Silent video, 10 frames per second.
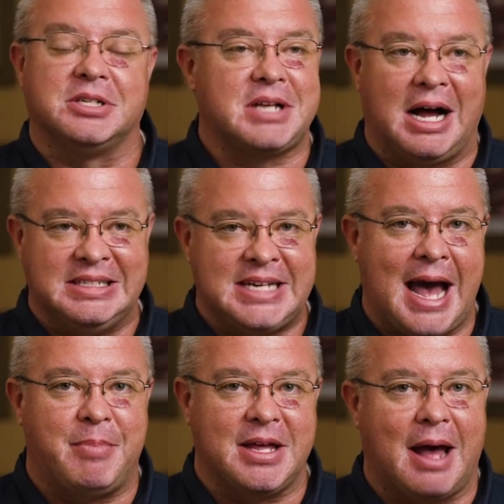just
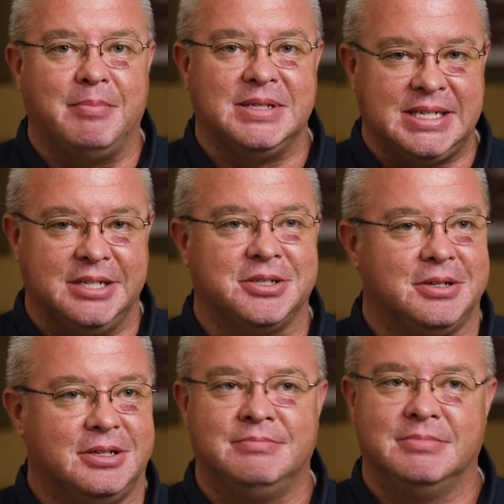untapping that
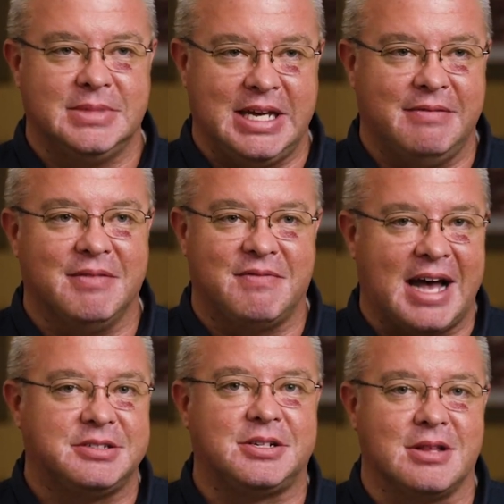potential even
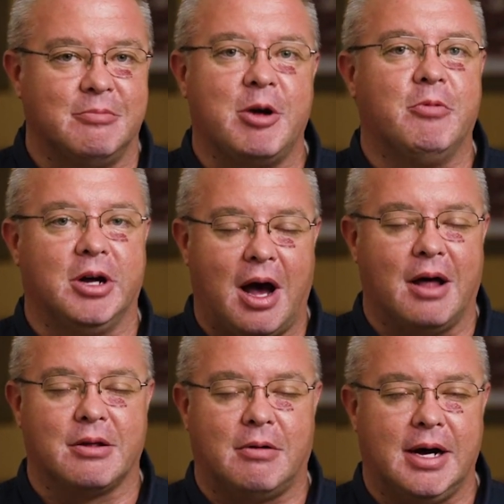faster than we would
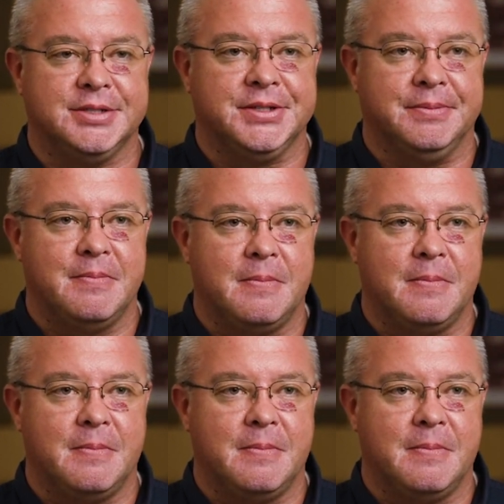otherwise.